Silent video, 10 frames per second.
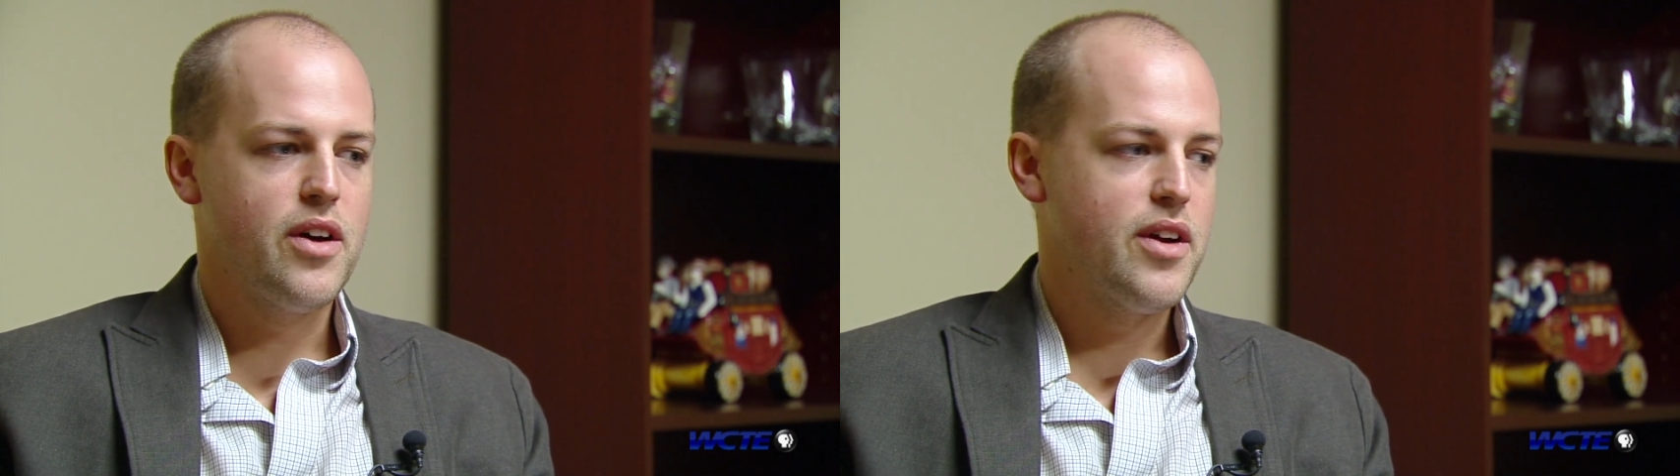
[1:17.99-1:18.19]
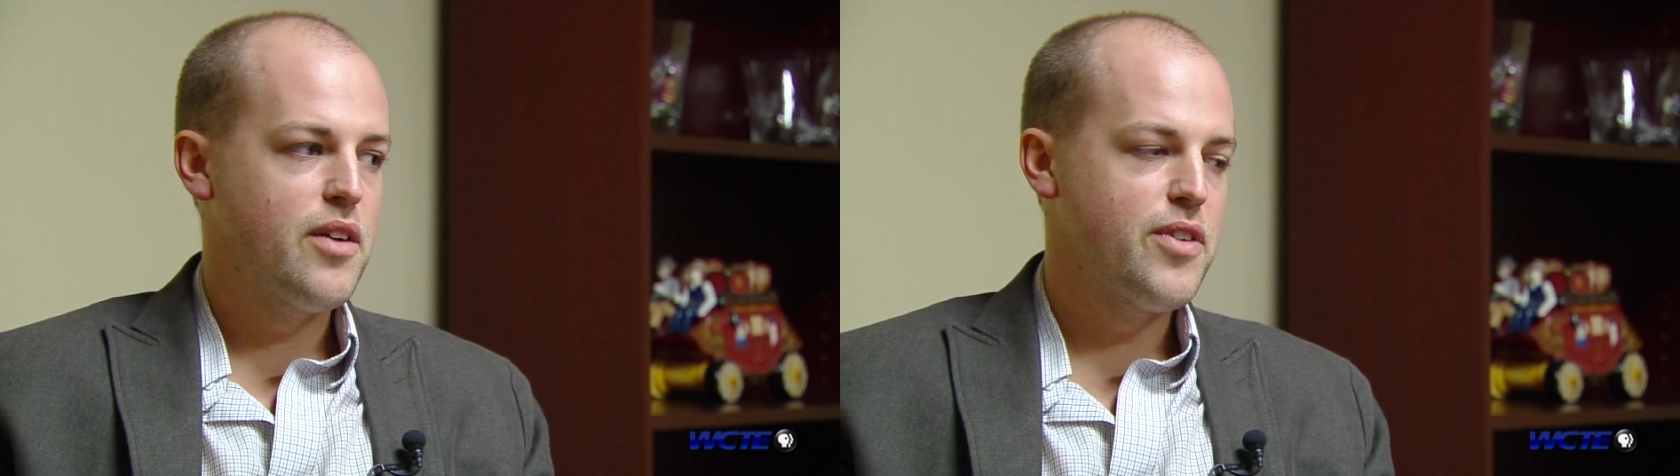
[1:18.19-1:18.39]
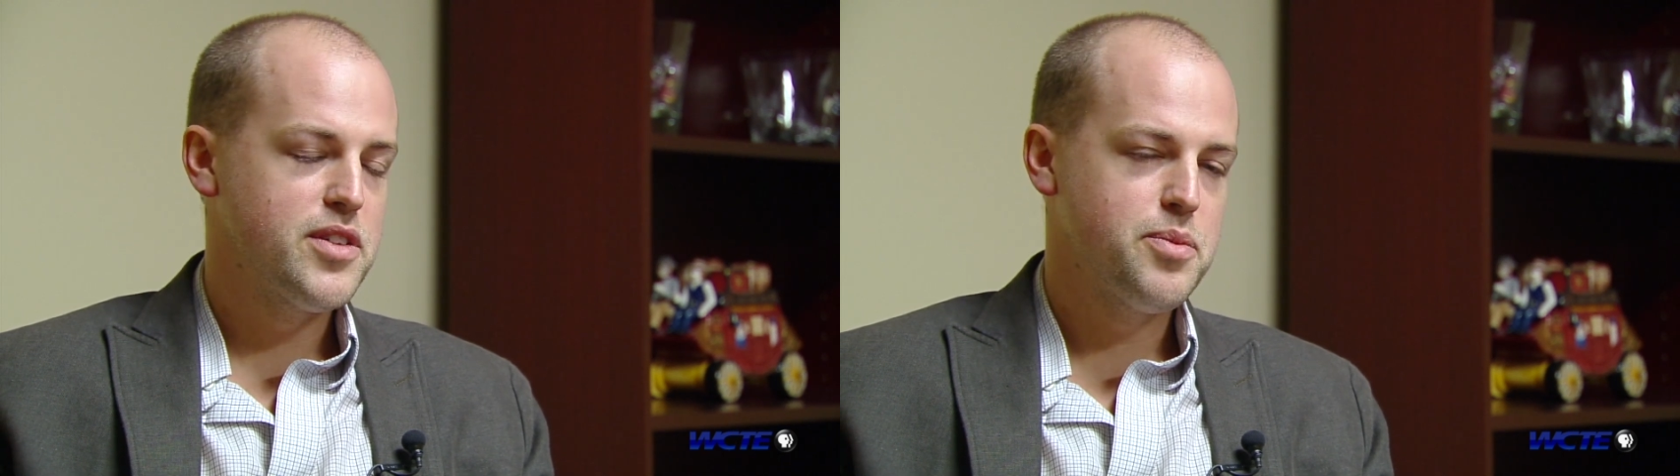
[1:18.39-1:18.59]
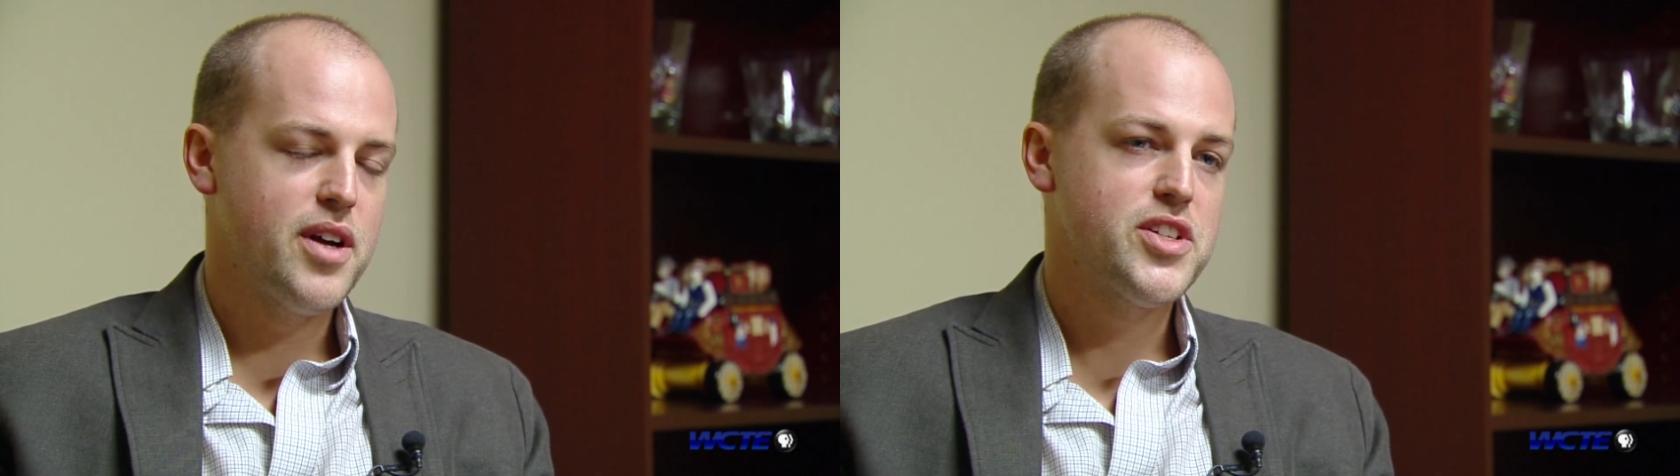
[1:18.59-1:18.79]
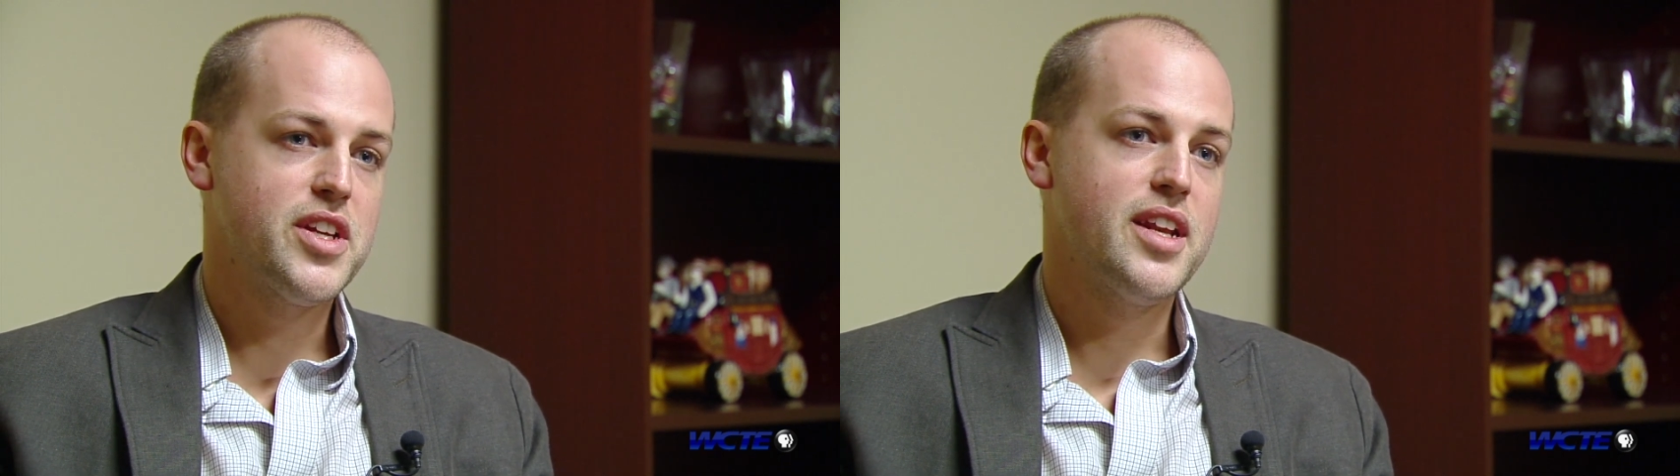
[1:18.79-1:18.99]
on our first
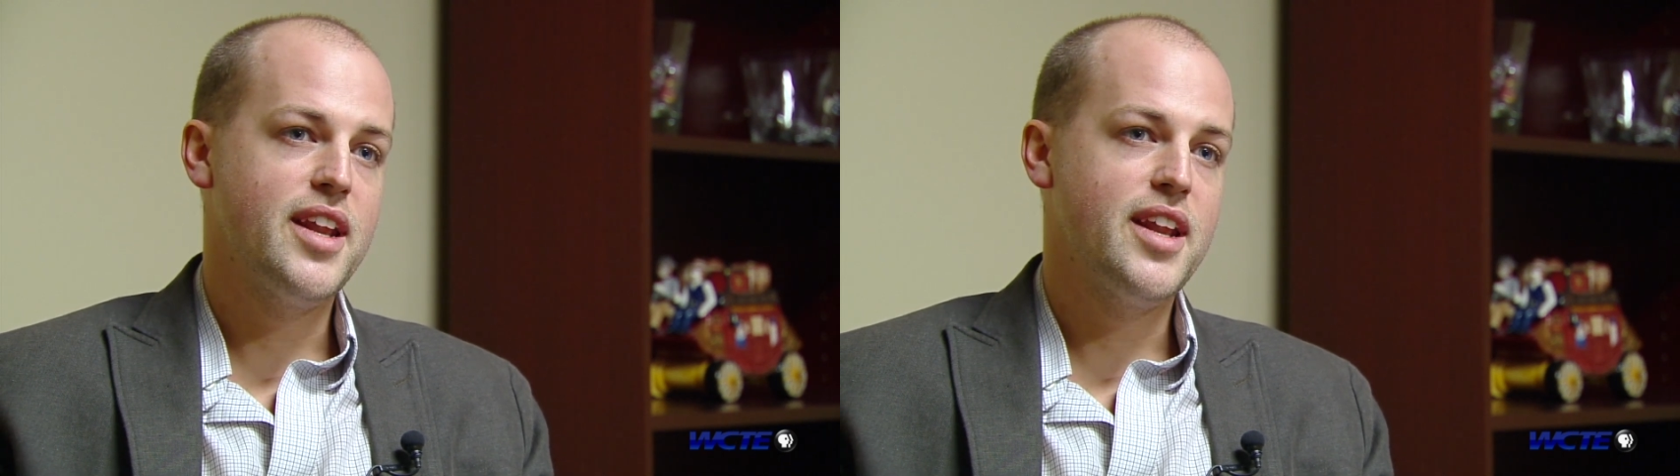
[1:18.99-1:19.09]
project in